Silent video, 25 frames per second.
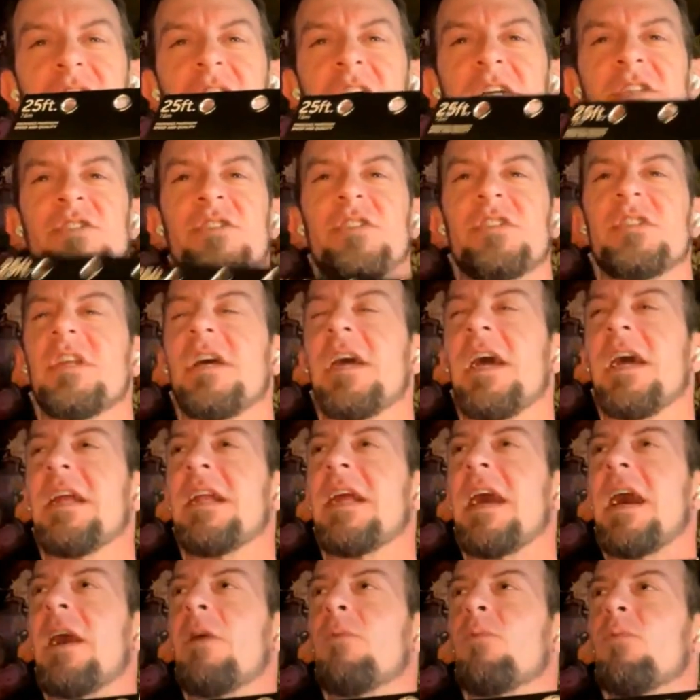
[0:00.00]
section,
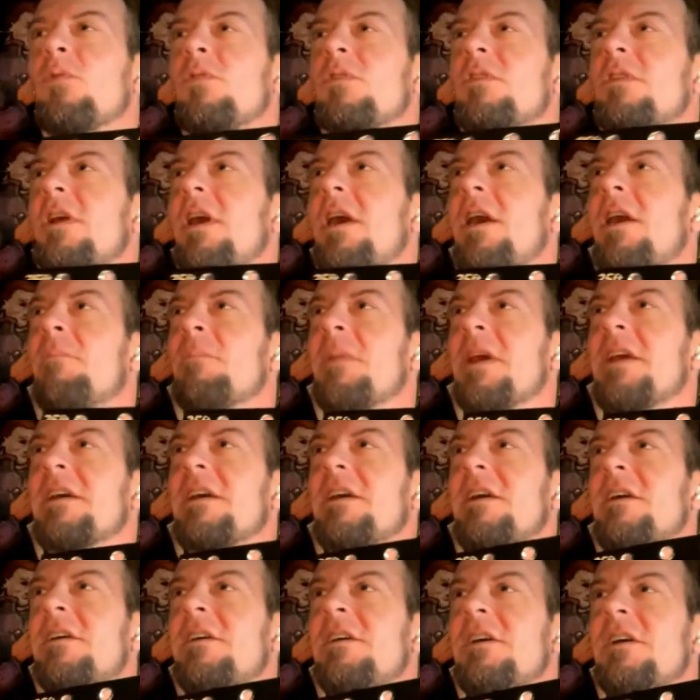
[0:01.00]
and I will uh, make
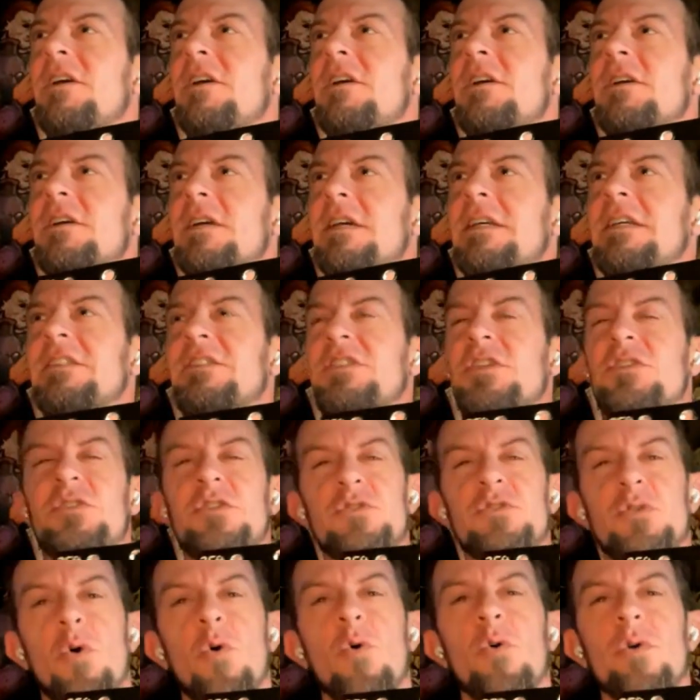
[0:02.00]
a, I guess, a
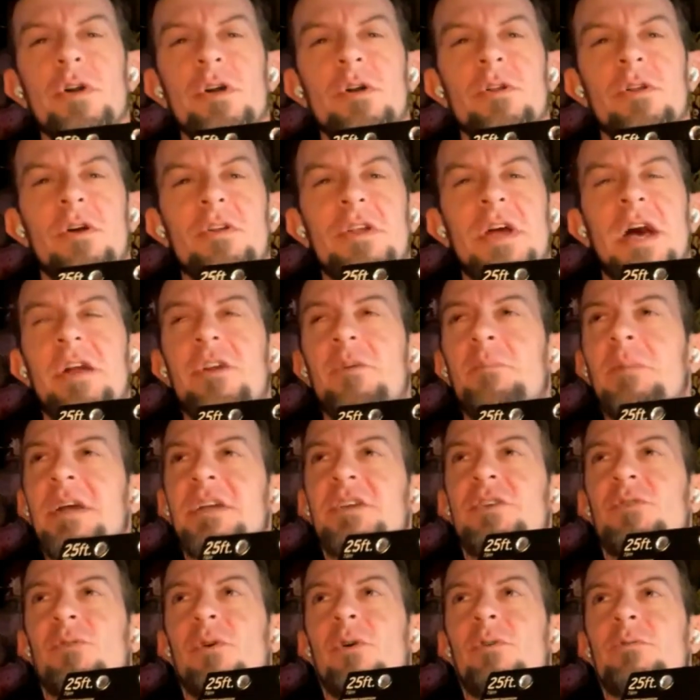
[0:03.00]
tutorial on how to
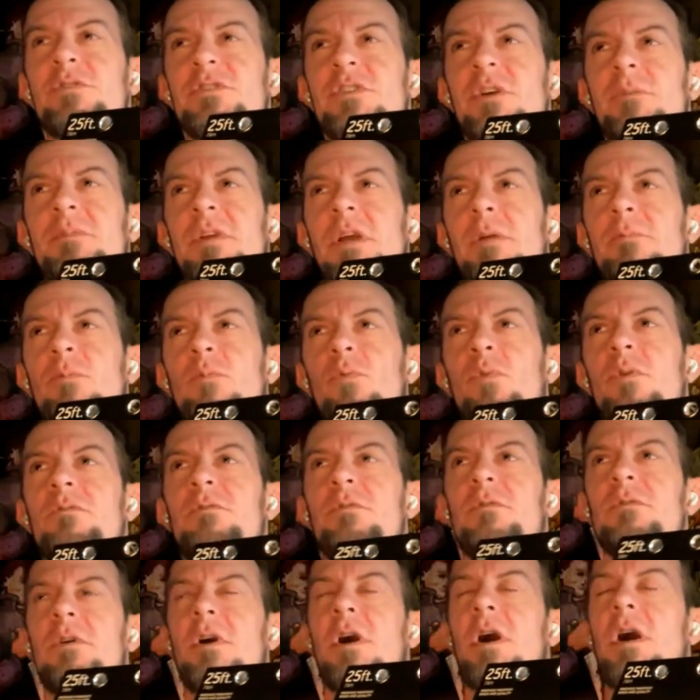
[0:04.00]
make your own subcable
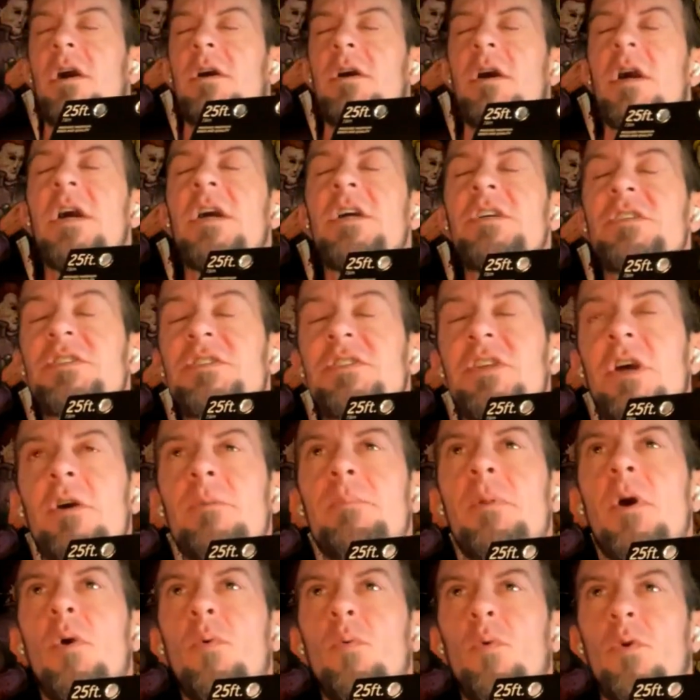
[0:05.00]
woofer, uh,
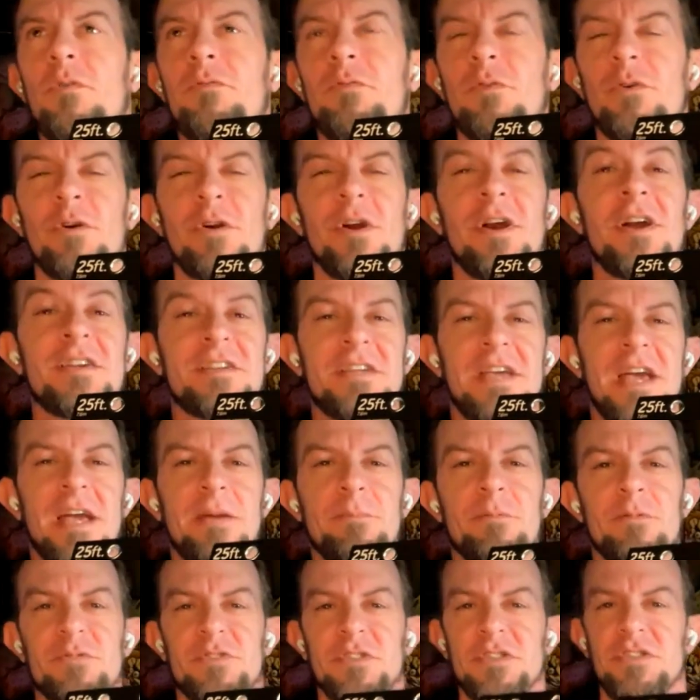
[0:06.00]
subwoofer
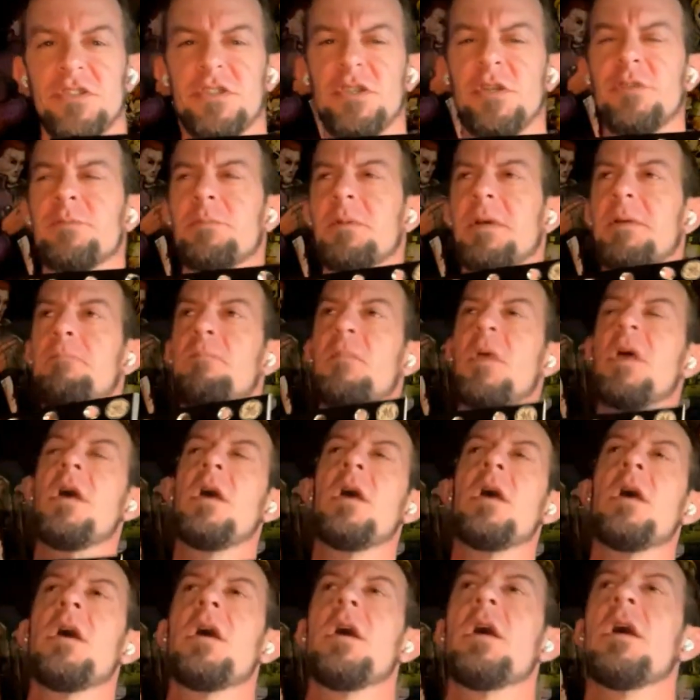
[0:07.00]
cables. Excuse me.
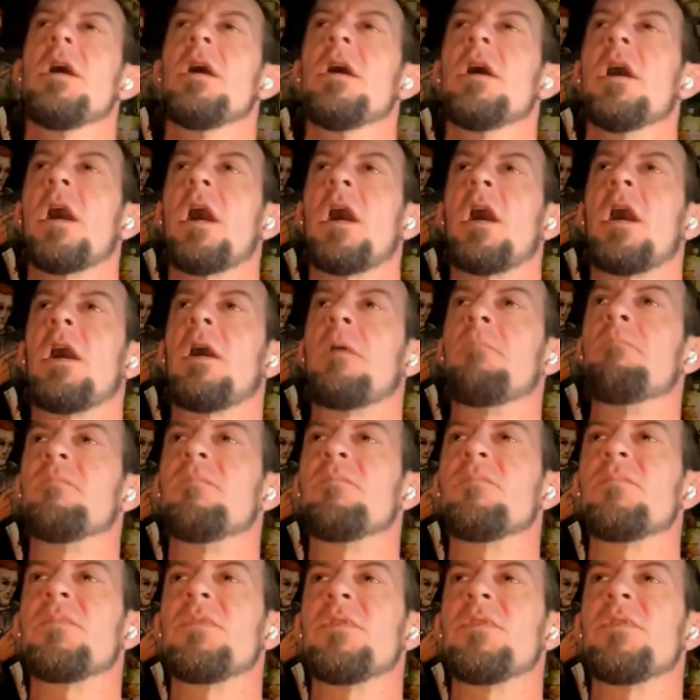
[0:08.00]
Um,